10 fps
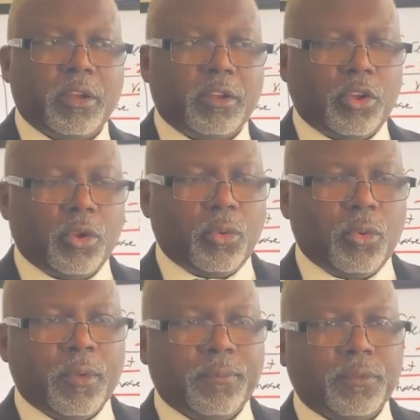
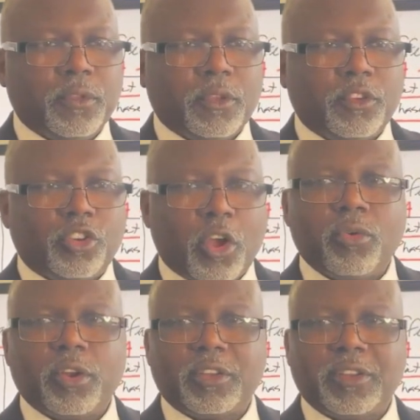to show
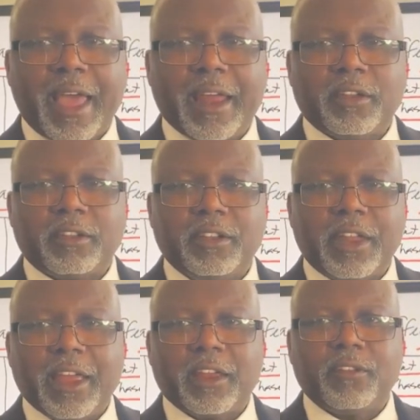the status,
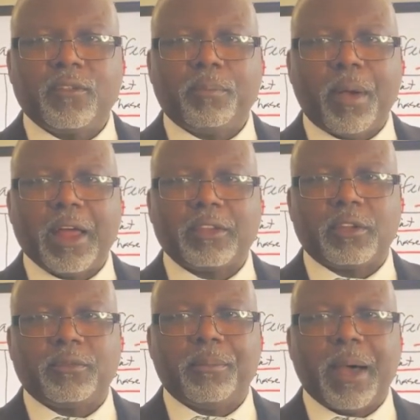negative or
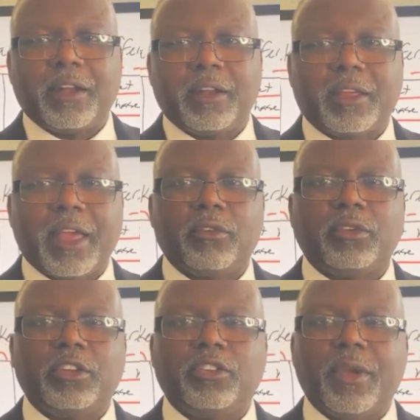positive, about an account
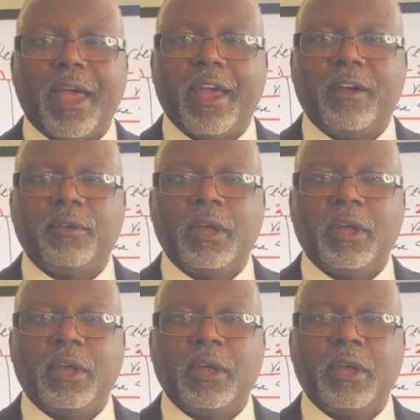that you have.